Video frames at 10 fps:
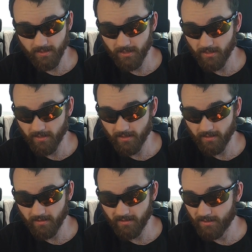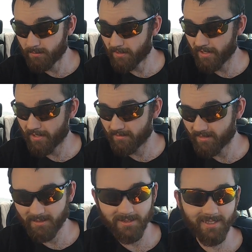she's uh, she's pretty good.
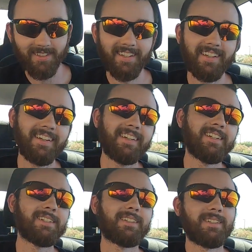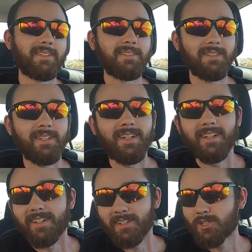I'm just kidding. Yeah,
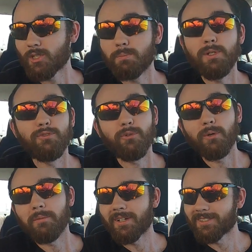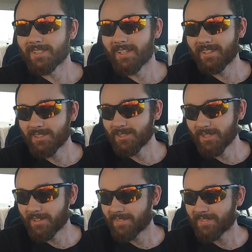like, she's a beautiful woman, I'll say that. She's
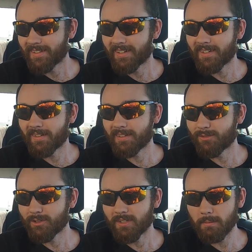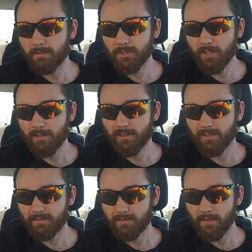good. Uh, it's the first time I ever saw her
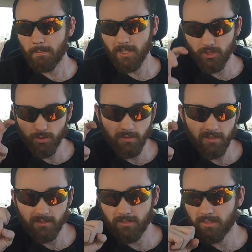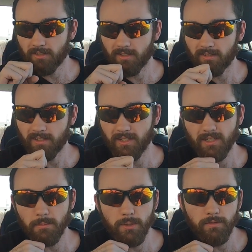on the big screen, as they say. In,
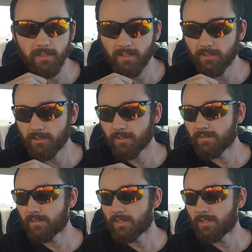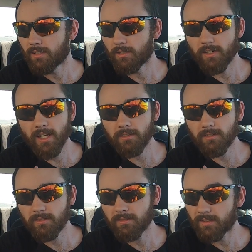in a movie, I've seen her. Good
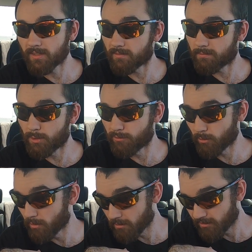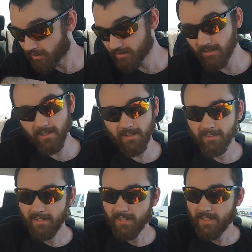actor, and then beautiful woman, I'll tell you that.
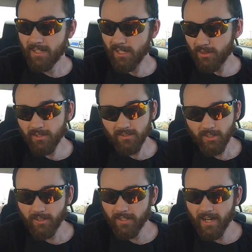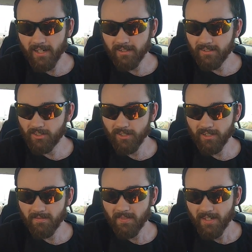Ethan still got it, he's
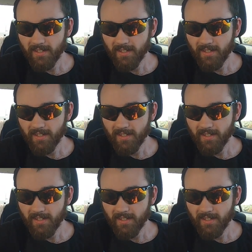good.